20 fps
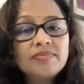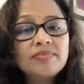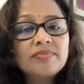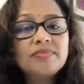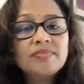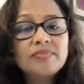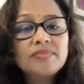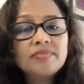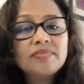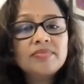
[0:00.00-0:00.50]

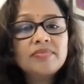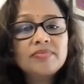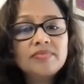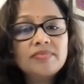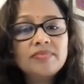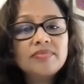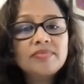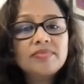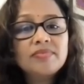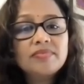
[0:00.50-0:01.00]

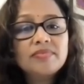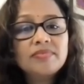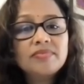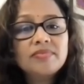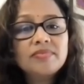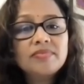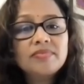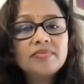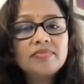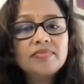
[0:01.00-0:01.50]

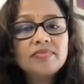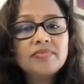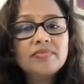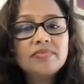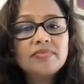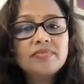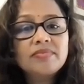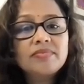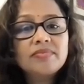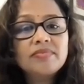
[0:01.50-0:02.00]

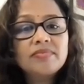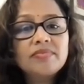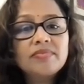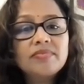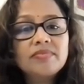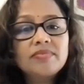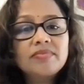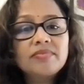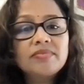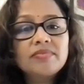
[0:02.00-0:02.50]

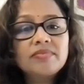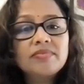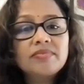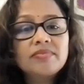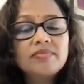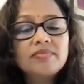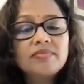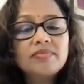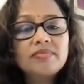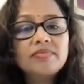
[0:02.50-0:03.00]

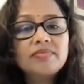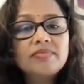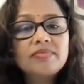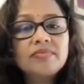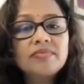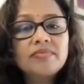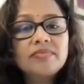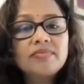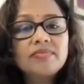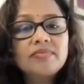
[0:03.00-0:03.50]

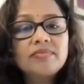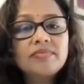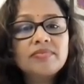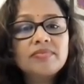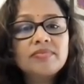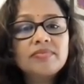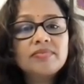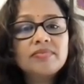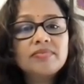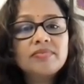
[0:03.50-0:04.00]

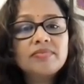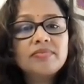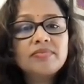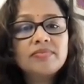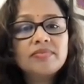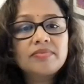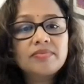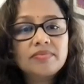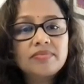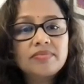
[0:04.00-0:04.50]

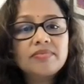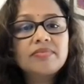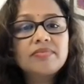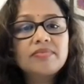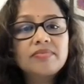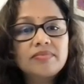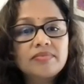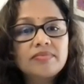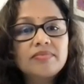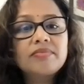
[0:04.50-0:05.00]

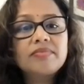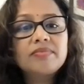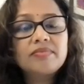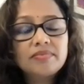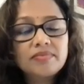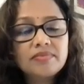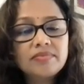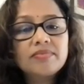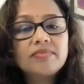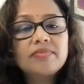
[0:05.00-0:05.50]

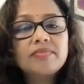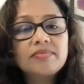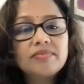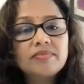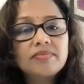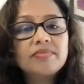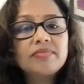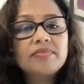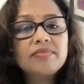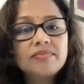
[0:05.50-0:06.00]

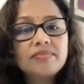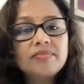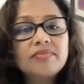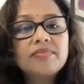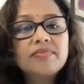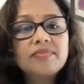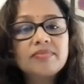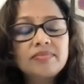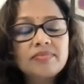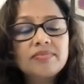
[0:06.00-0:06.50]

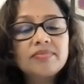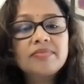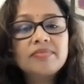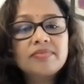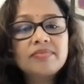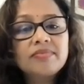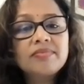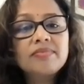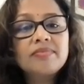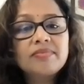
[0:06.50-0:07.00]

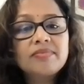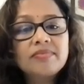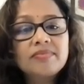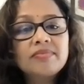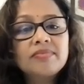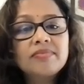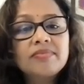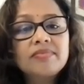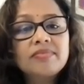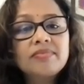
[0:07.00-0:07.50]

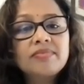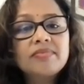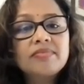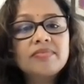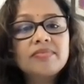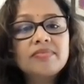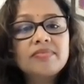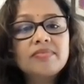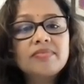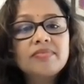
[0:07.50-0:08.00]
(silent)